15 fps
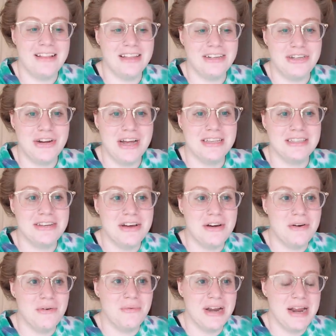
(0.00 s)
I'll let you guys
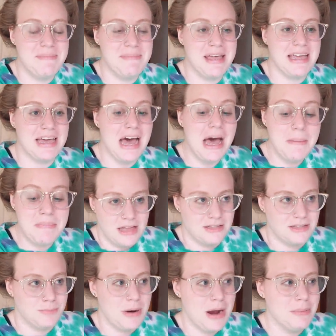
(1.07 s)
know what I pick up.
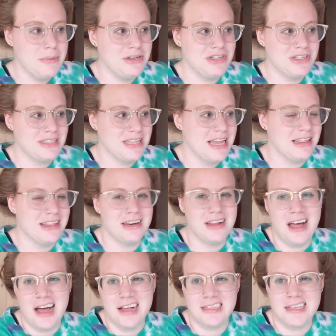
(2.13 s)
It's probably just like little
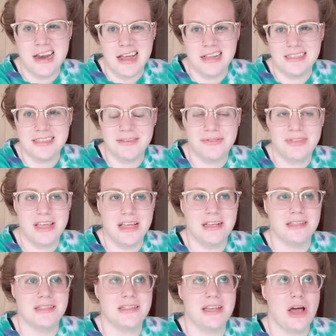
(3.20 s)
odds and ends of
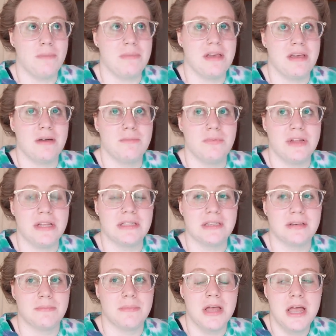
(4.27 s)
things to help me complete
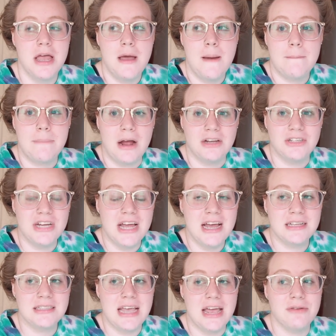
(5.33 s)
some
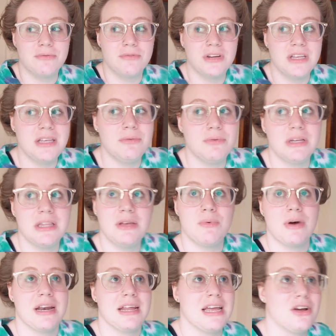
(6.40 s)
projects. I really, really
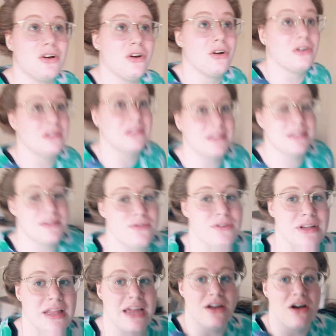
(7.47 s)
want to get curtains
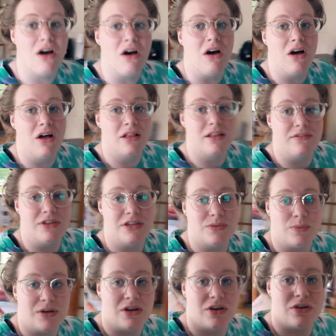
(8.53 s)
for like all of
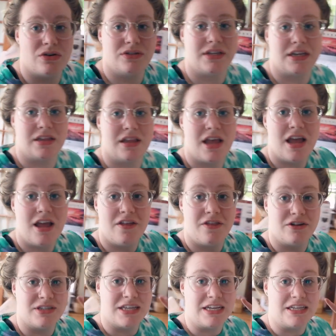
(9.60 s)
these windows. Like,
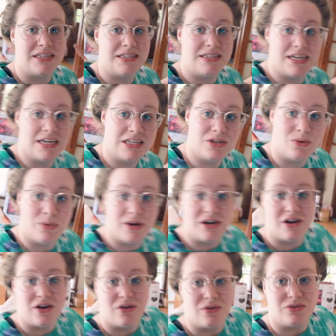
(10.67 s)
there's like six
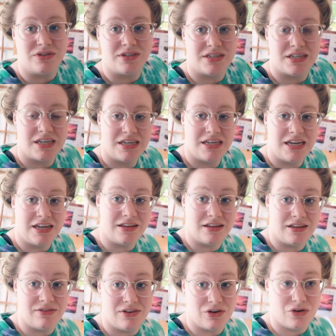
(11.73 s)
windows in the
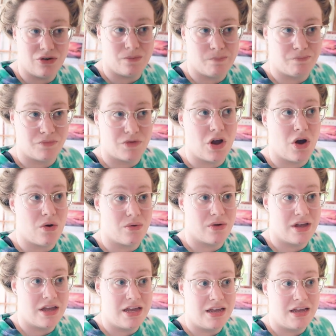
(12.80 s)
living room. No,
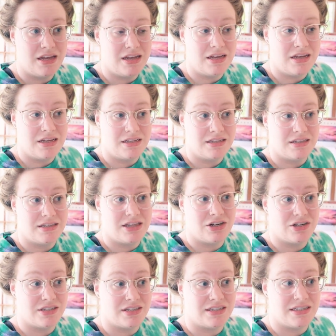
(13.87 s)

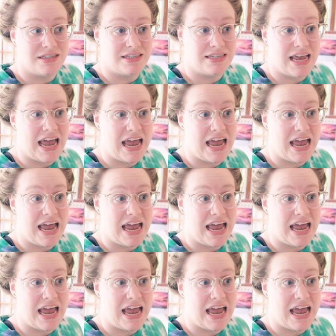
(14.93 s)
there's